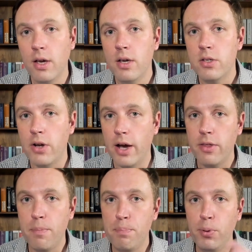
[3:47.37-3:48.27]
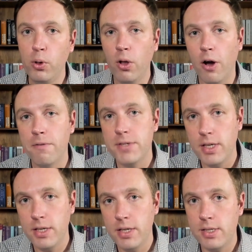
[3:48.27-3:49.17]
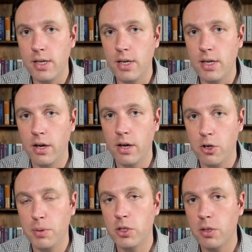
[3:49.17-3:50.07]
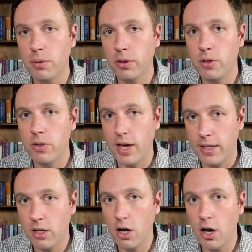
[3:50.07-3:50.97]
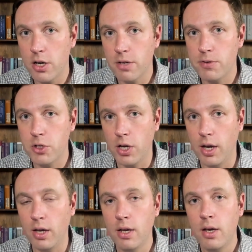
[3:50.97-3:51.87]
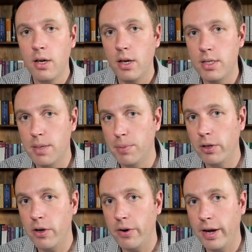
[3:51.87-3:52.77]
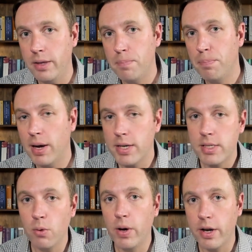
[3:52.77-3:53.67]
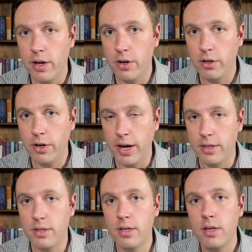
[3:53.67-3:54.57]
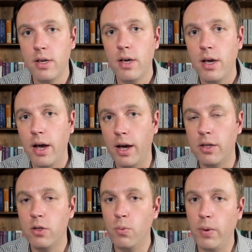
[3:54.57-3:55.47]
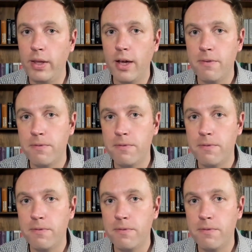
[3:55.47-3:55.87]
So now the pool of CTC attributable to that class of share is the 1 million Rand plus the 100 Rand. And when a